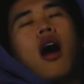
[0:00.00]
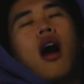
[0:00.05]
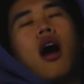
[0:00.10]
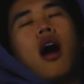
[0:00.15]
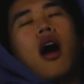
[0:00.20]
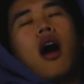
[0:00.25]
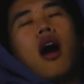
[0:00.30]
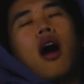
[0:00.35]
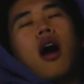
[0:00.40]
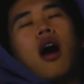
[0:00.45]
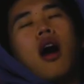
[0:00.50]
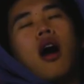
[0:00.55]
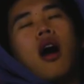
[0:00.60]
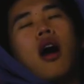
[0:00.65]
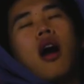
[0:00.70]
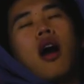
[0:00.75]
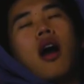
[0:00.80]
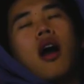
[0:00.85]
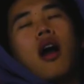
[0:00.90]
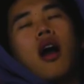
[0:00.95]

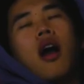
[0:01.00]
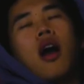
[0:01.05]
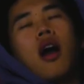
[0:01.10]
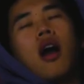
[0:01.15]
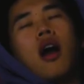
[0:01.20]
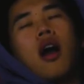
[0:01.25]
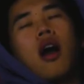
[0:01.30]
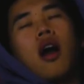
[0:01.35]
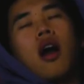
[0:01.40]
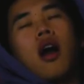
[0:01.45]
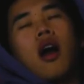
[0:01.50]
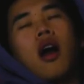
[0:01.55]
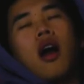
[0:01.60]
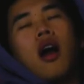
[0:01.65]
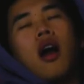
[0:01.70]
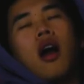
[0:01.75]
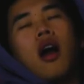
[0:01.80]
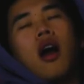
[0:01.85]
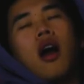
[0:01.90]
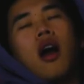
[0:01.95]

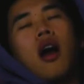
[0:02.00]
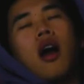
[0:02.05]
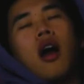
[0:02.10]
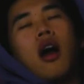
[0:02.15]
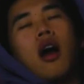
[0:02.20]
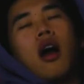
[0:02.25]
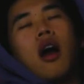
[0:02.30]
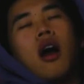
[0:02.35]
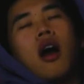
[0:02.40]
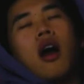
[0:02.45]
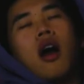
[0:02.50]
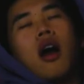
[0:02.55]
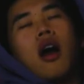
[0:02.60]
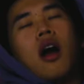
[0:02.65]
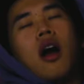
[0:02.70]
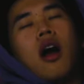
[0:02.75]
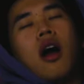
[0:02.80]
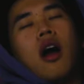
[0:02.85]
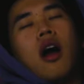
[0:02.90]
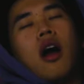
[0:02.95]

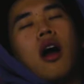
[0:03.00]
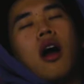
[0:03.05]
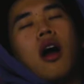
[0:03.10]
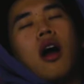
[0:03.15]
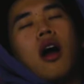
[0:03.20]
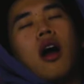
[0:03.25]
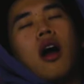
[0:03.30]
Nothing is said.